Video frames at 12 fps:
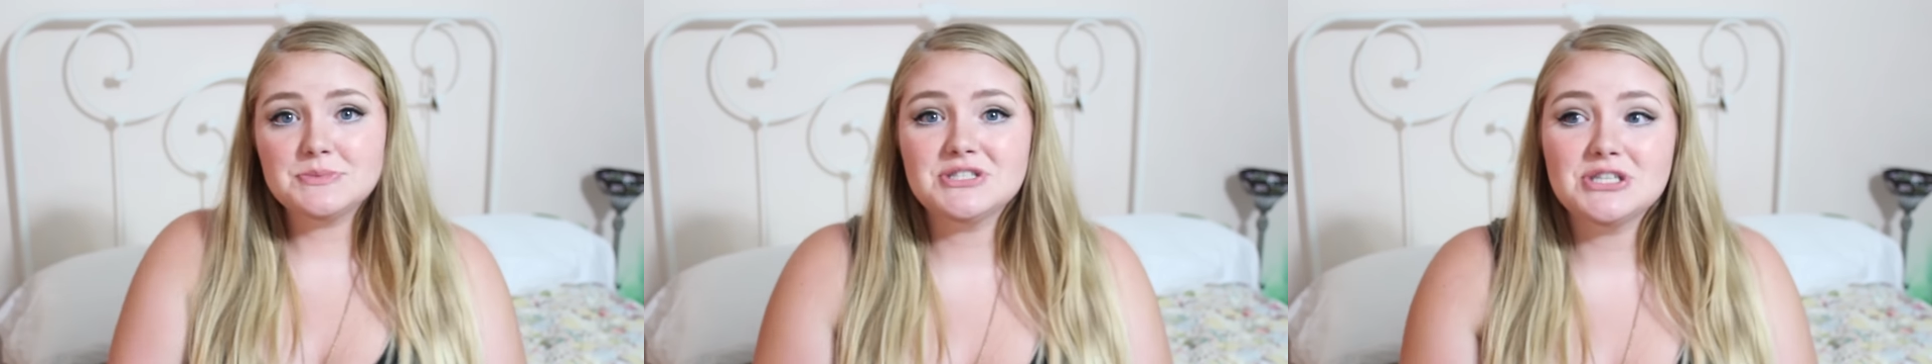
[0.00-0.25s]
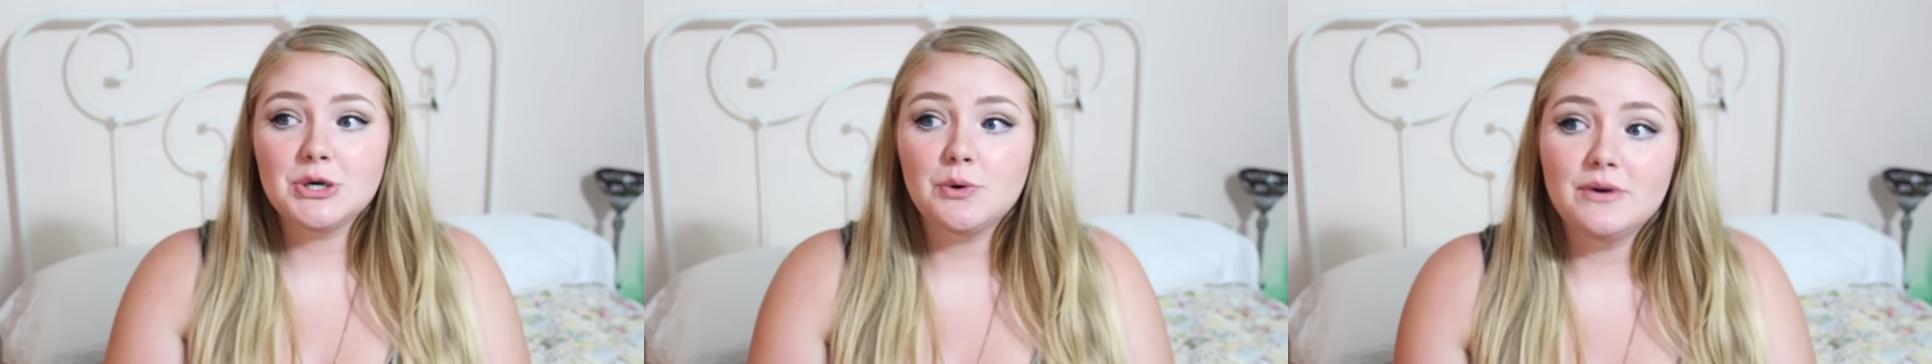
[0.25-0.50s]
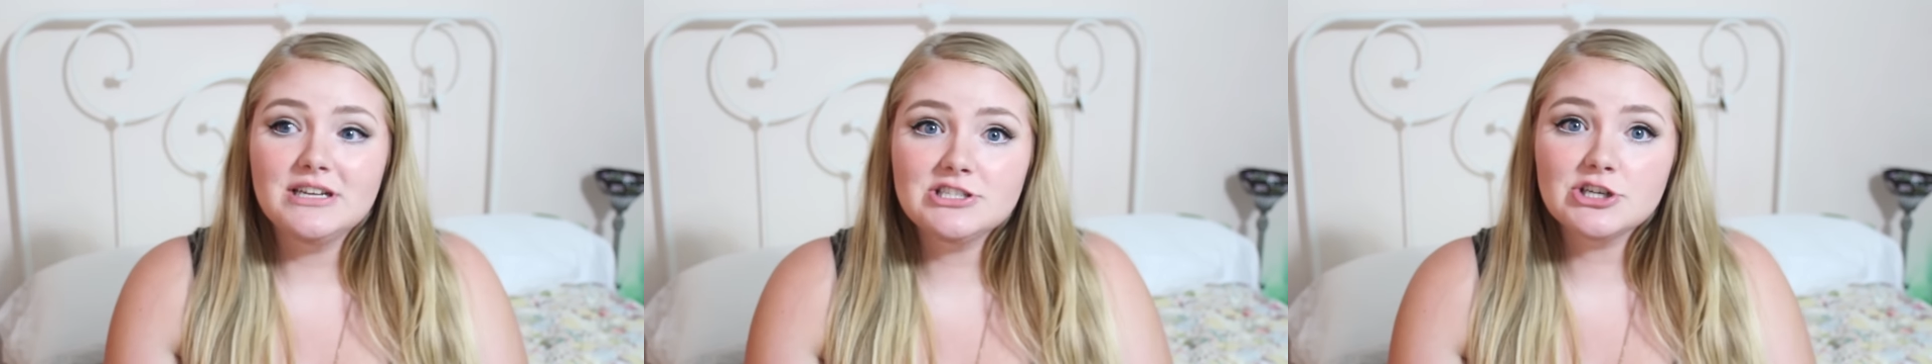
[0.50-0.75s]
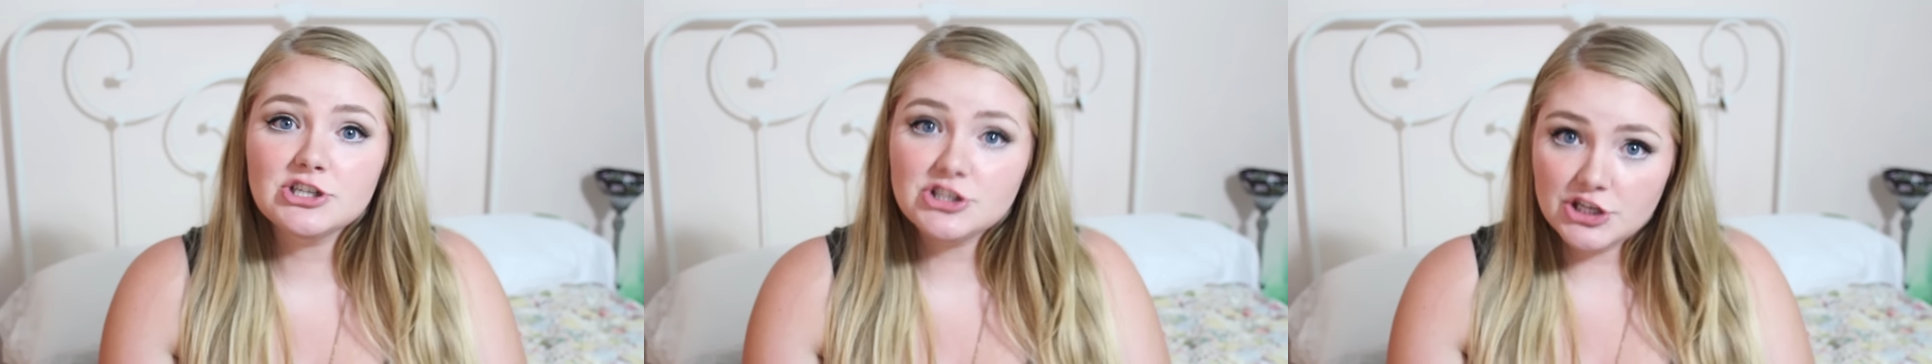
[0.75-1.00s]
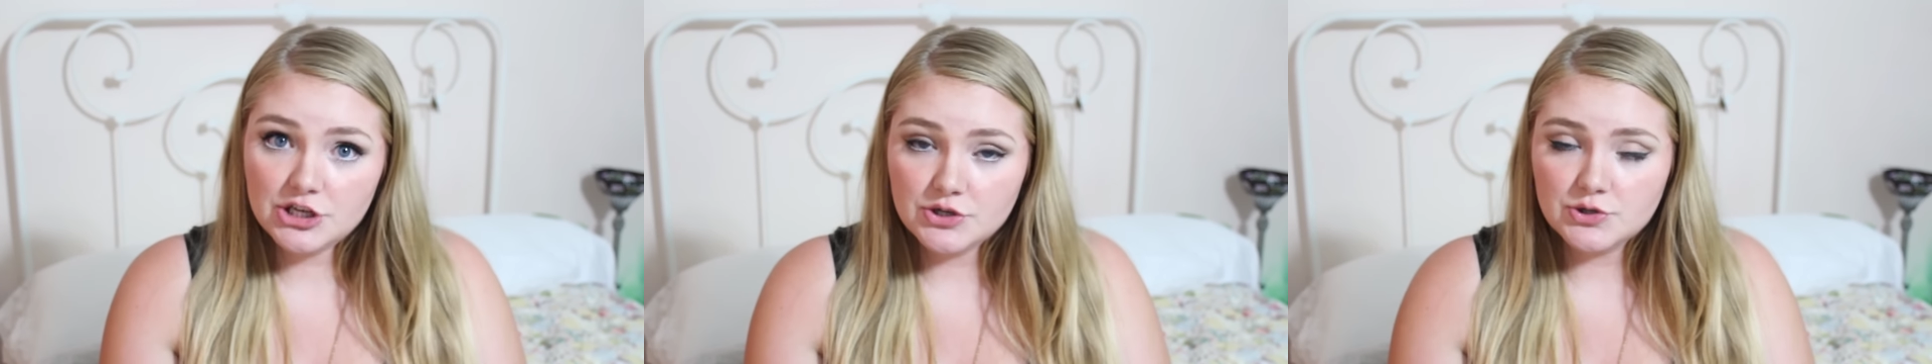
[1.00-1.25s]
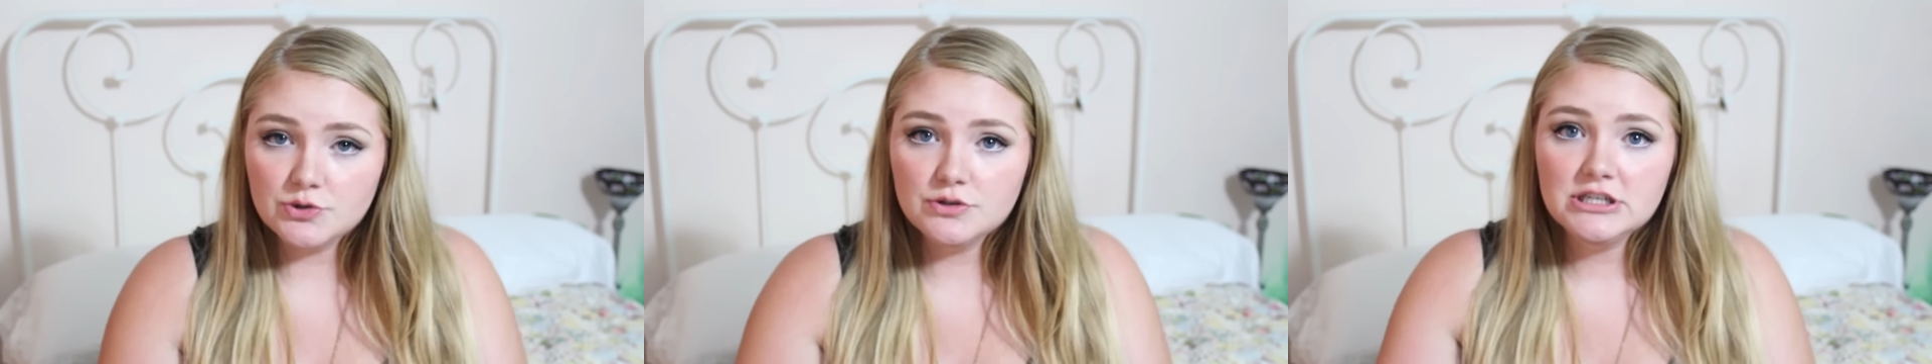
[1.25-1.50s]
so we took
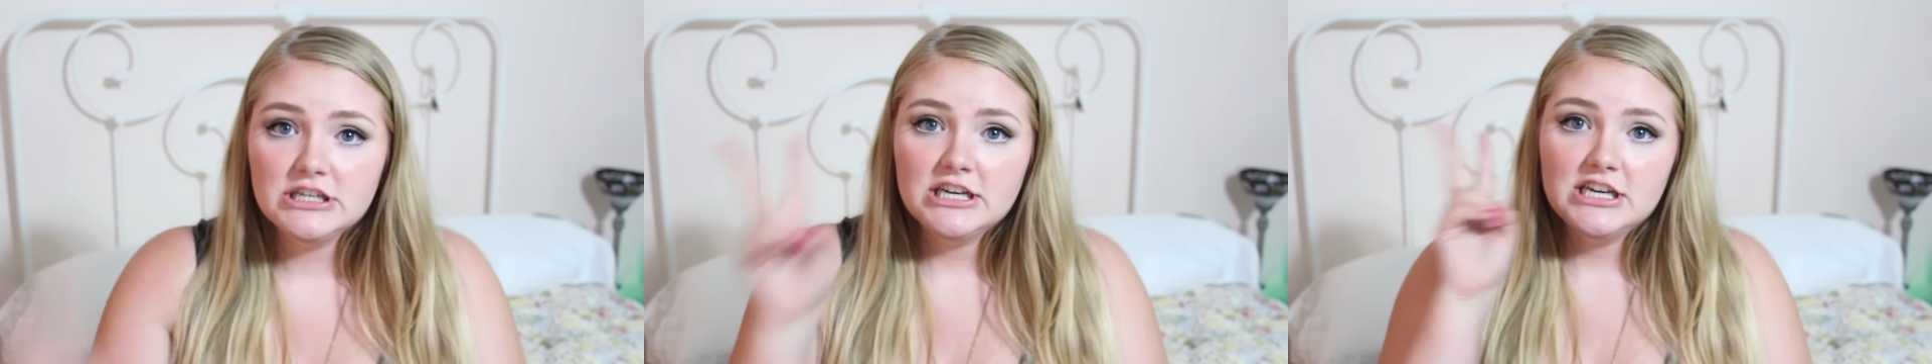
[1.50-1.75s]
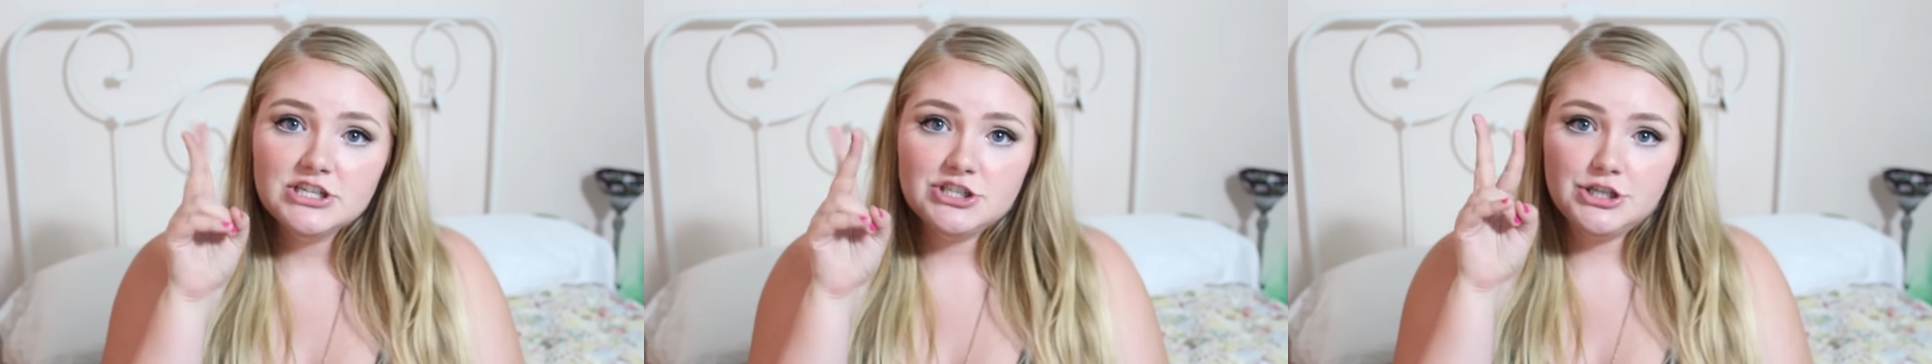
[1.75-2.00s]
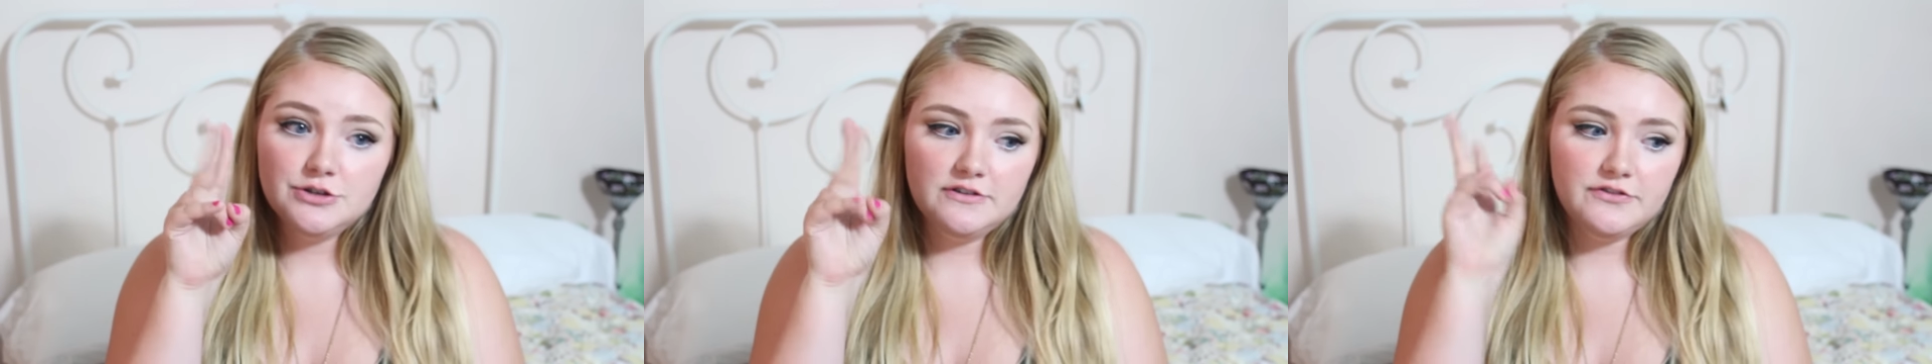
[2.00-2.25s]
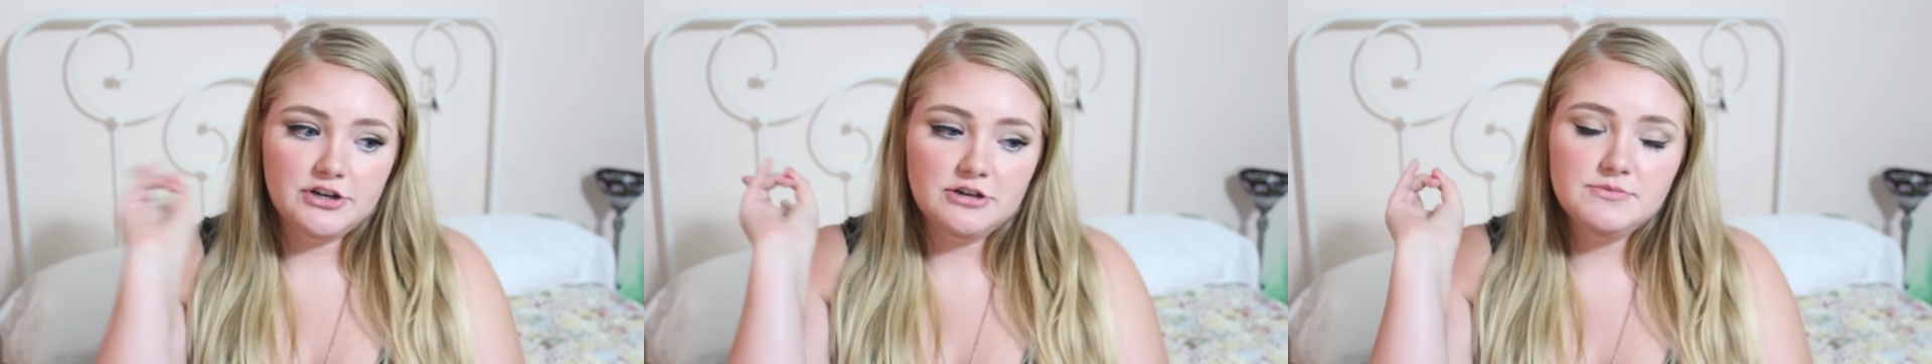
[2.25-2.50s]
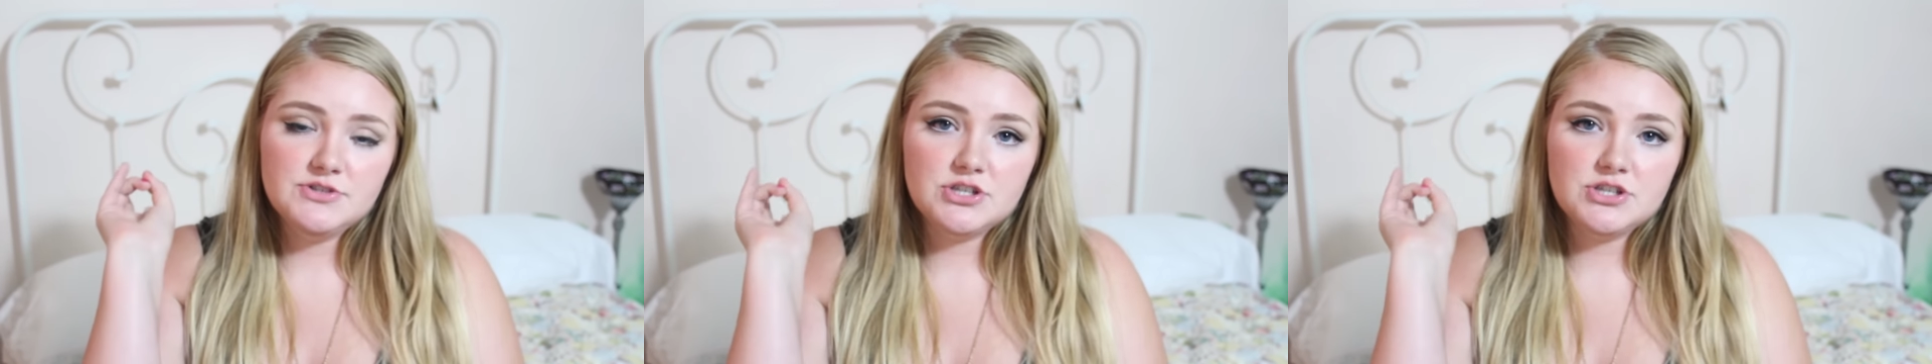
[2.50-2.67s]
two, two of them.